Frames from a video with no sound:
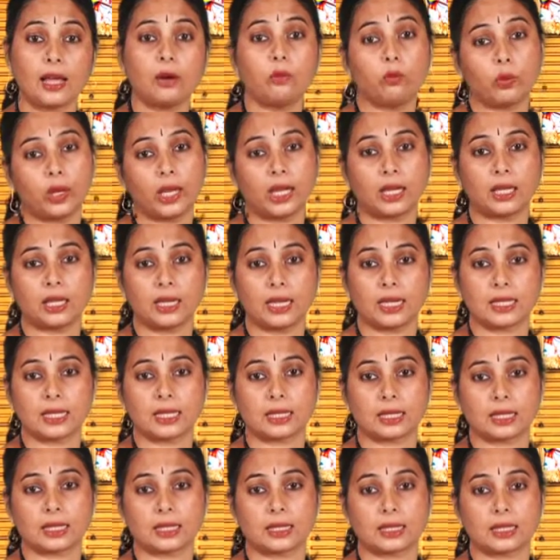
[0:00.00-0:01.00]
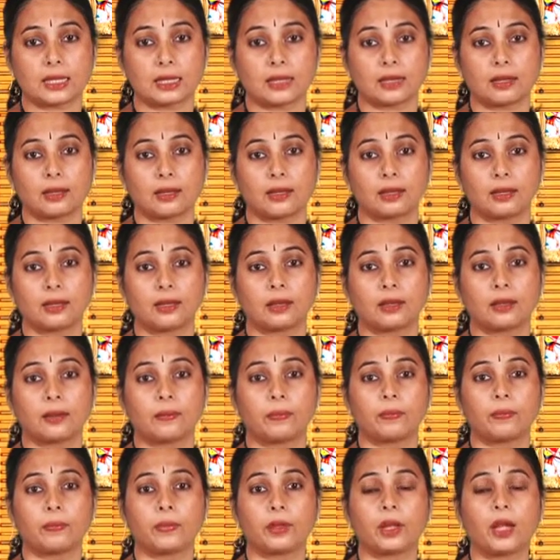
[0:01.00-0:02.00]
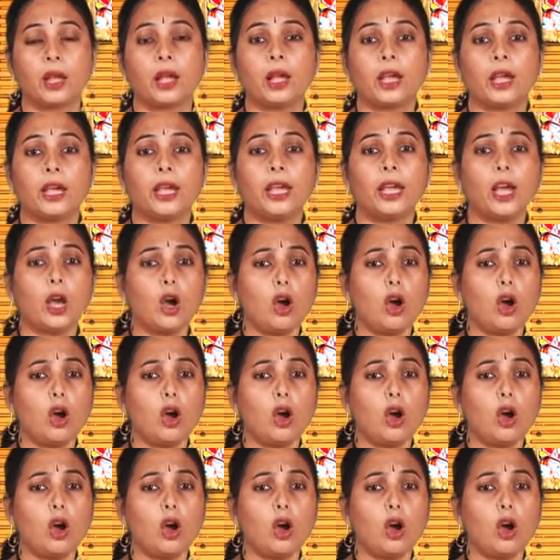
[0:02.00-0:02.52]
and weaknesses. He